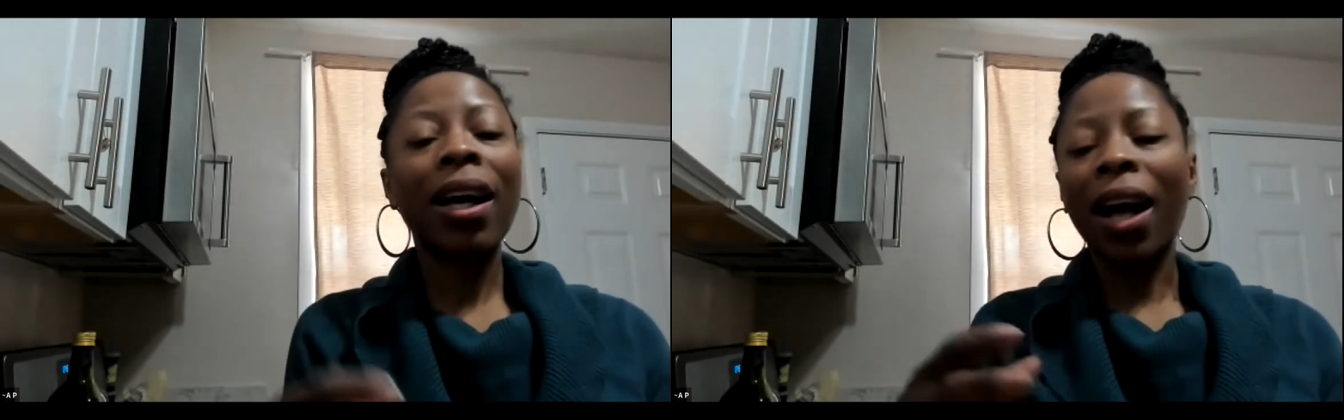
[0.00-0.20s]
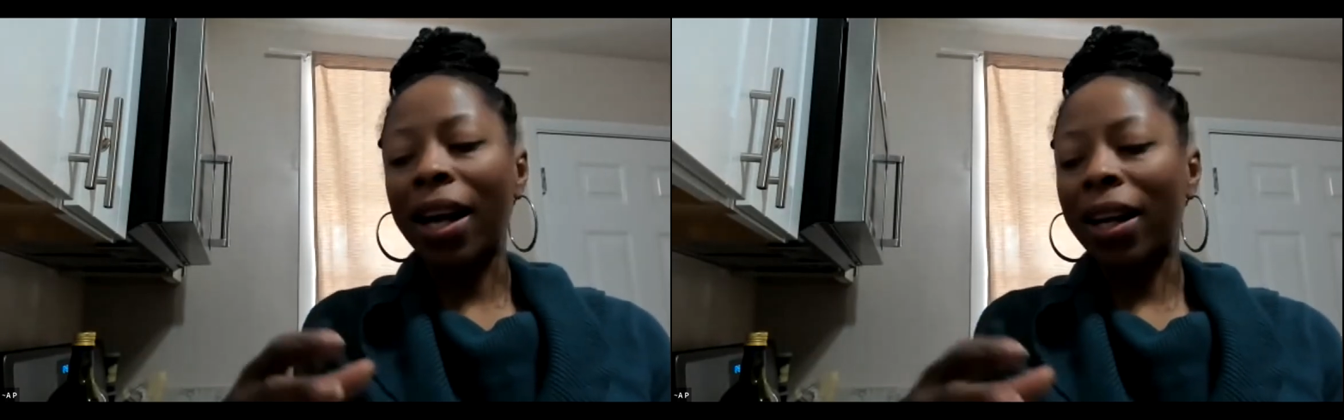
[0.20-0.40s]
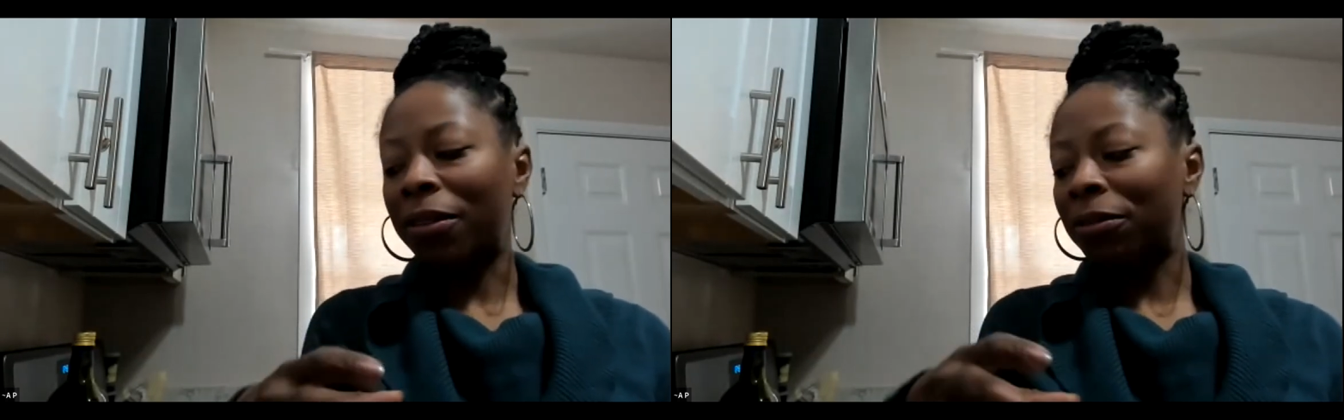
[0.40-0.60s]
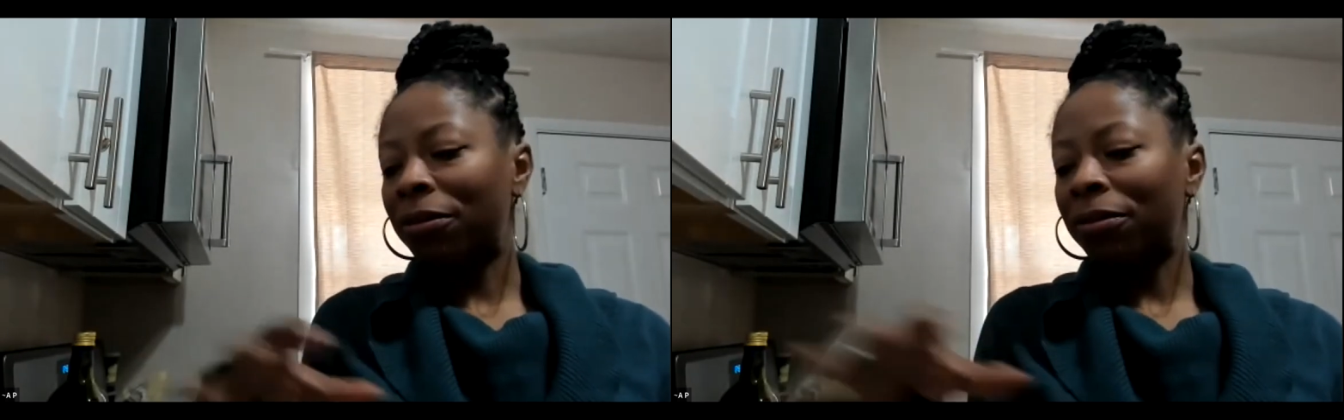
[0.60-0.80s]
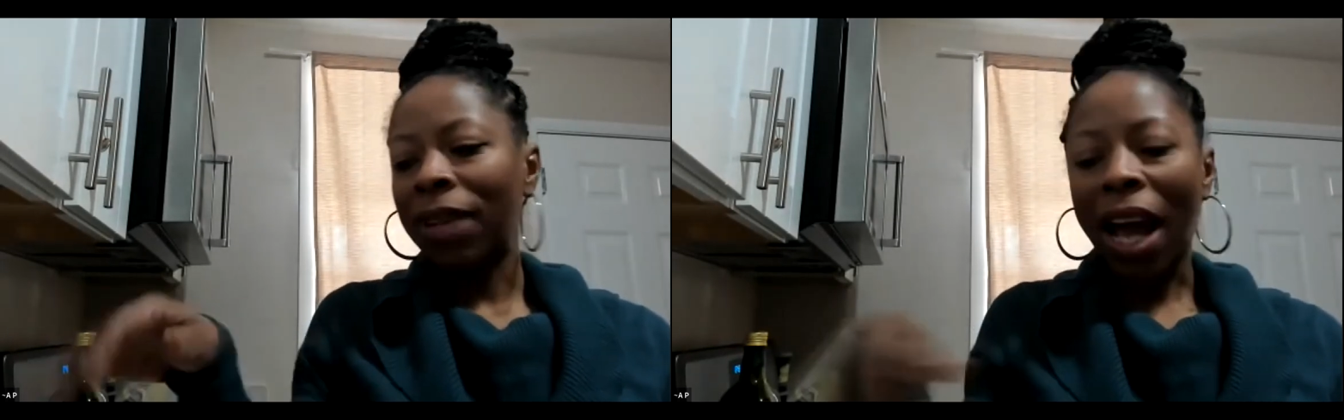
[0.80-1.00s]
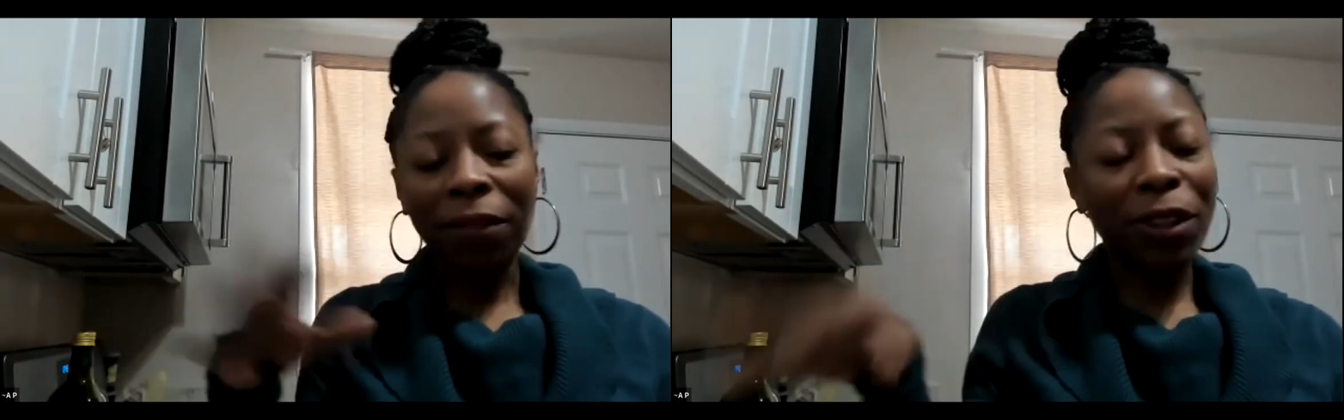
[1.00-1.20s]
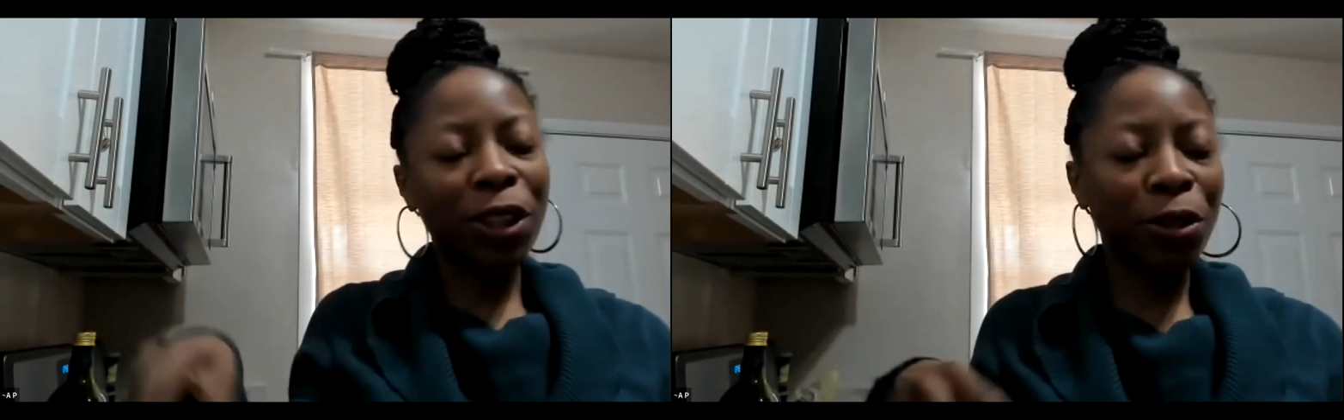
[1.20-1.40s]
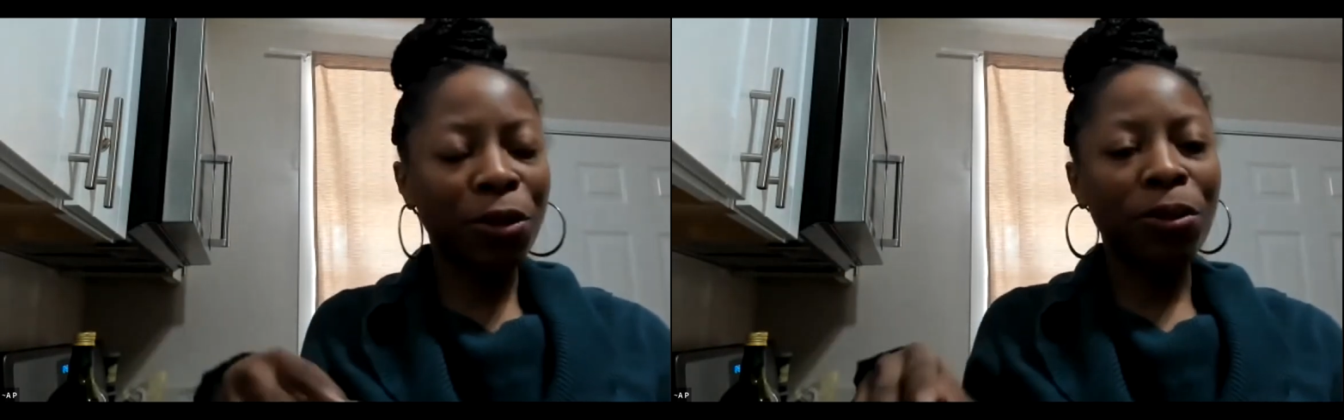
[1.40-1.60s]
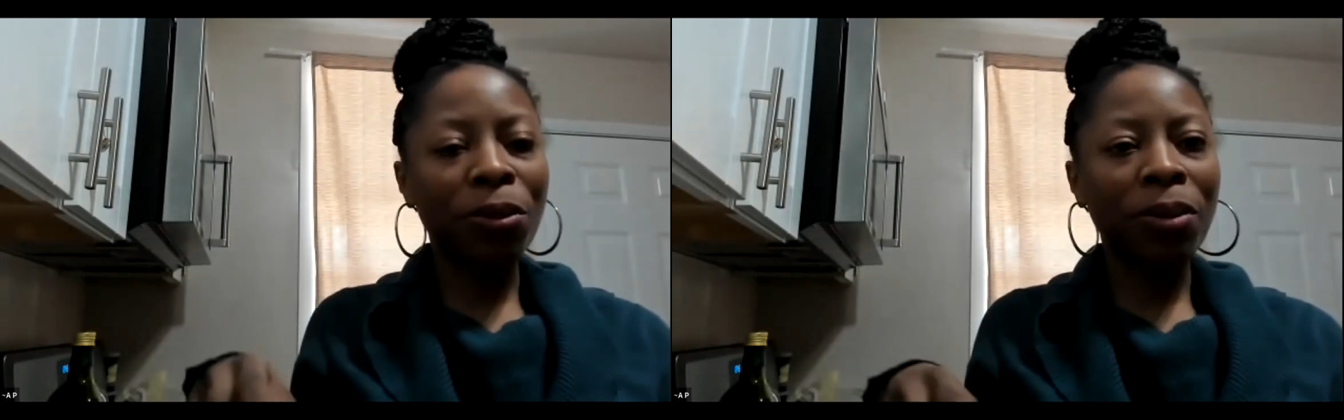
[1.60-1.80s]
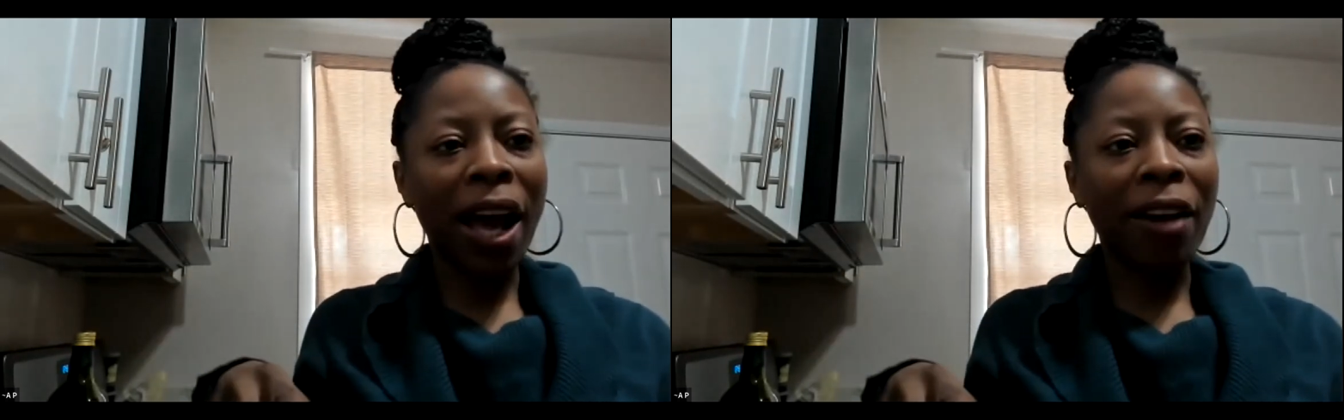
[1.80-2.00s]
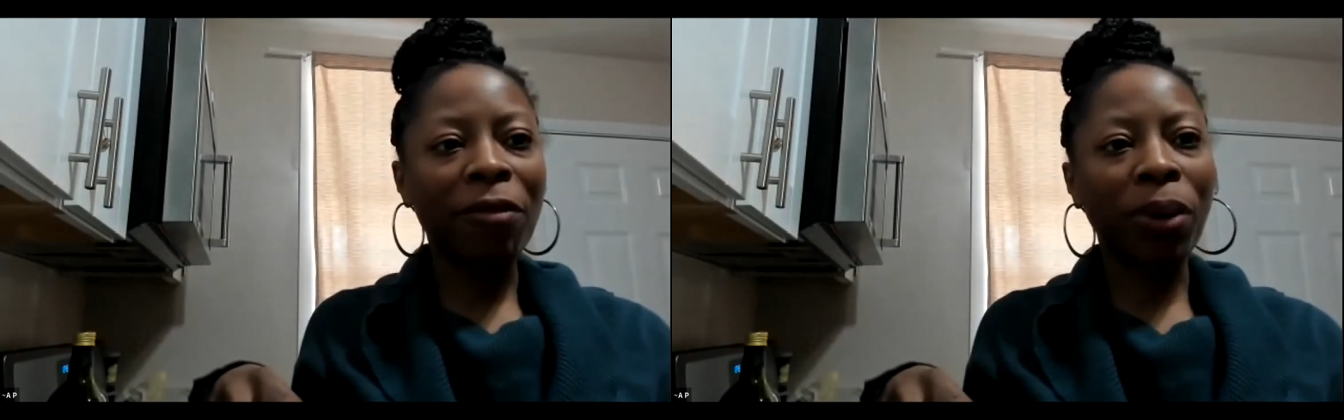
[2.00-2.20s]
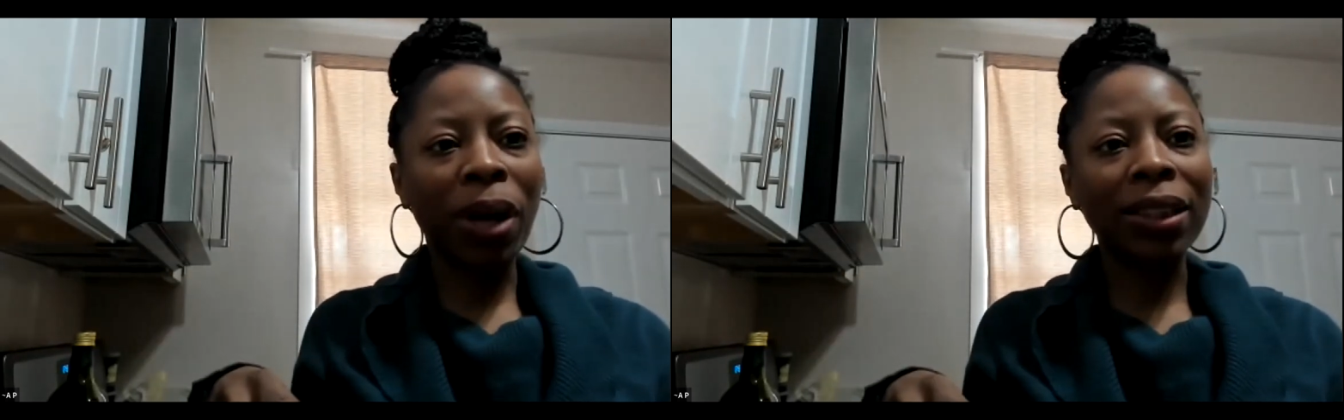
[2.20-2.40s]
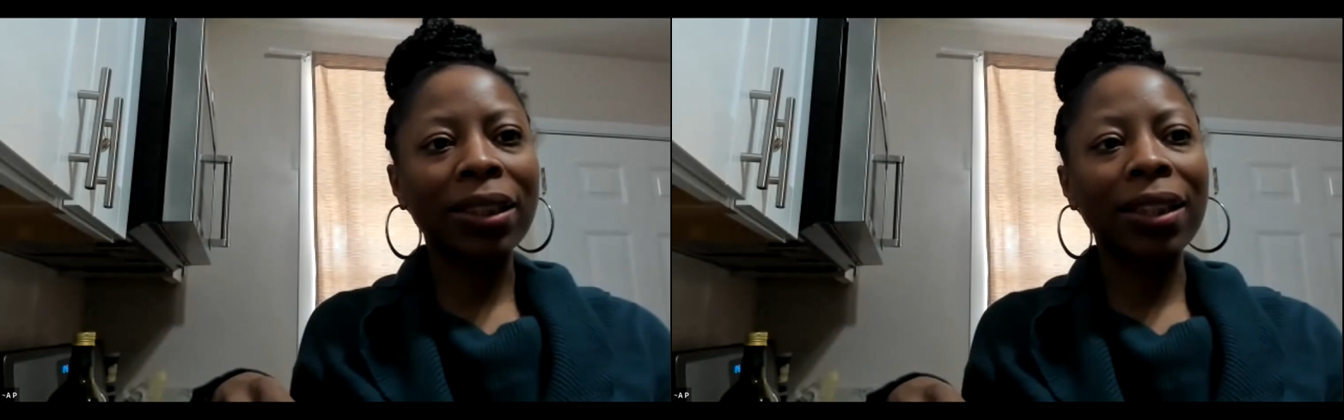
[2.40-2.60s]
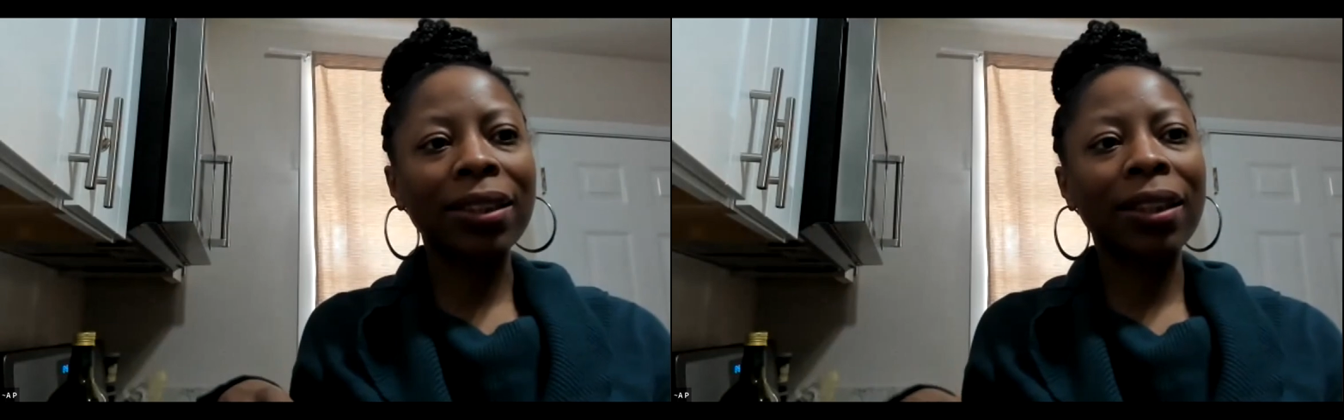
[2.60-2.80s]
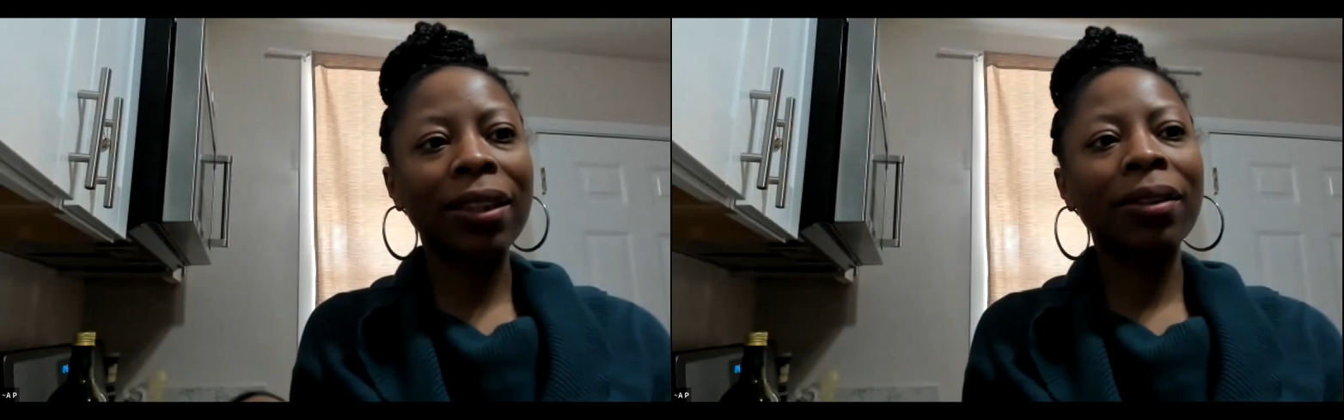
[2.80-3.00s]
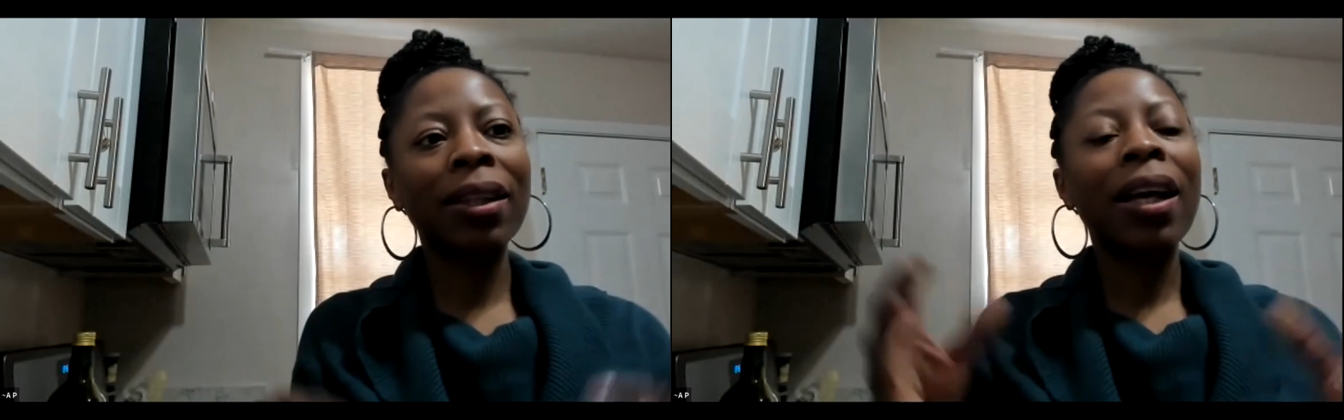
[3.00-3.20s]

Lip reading: kind of after you have processed it,